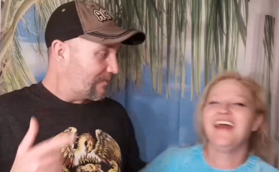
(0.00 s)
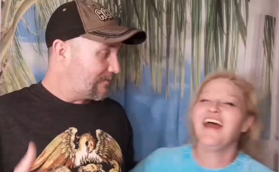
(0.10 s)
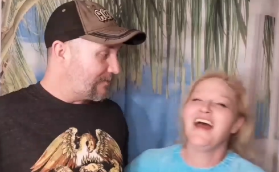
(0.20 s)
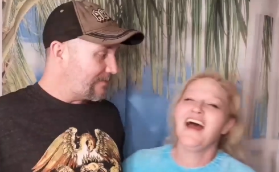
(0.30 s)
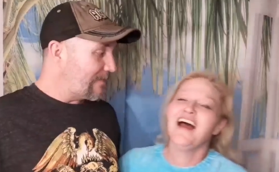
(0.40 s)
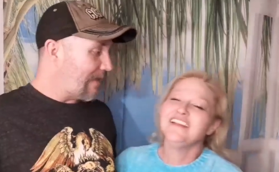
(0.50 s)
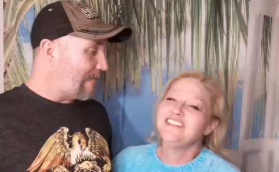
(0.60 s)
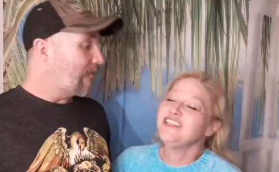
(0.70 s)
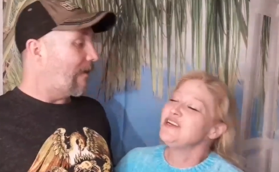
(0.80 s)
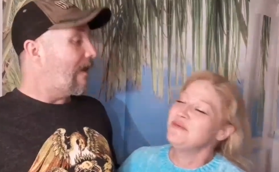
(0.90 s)
Speaker 1: I'm
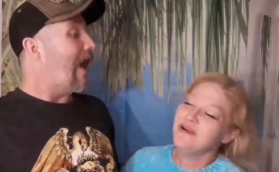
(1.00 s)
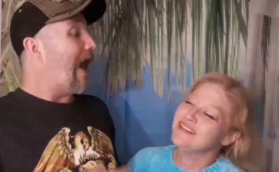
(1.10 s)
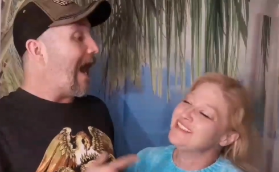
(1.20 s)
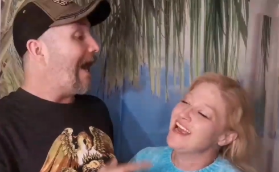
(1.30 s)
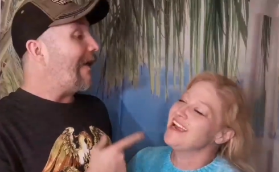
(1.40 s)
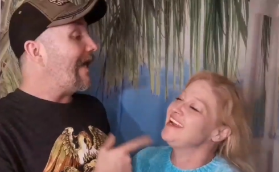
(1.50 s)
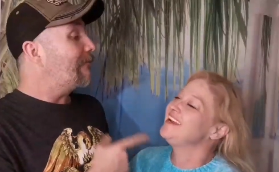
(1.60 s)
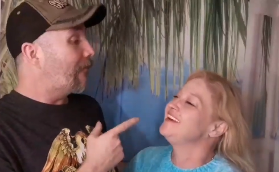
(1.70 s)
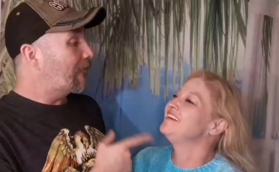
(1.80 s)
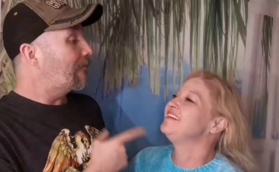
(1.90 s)
Do you want to I am
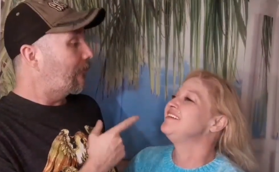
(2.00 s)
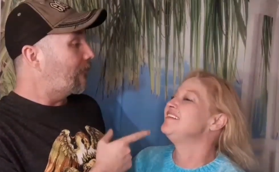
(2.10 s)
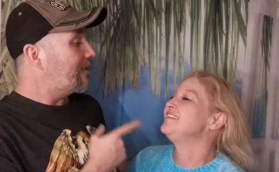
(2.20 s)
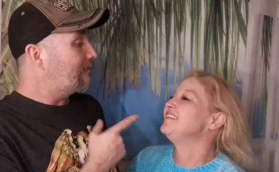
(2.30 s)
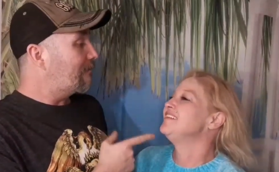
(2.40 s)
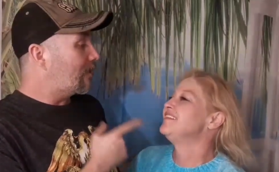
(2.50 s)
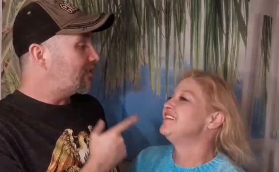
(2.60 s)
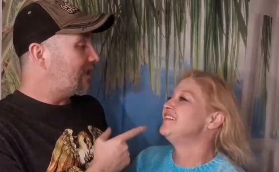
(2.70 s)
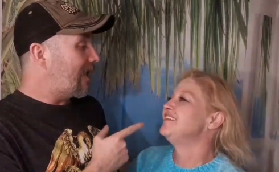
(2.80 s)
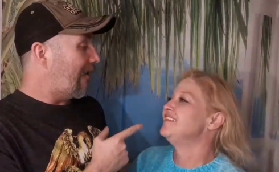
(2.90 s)
going to pull your butt
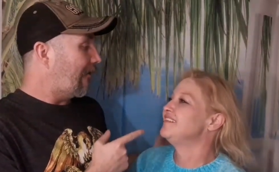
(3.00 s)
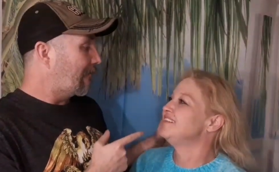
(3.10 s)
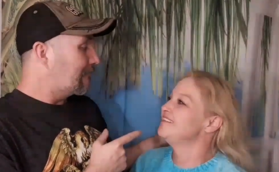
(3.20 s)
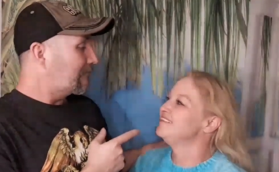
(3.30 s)
cheek hair.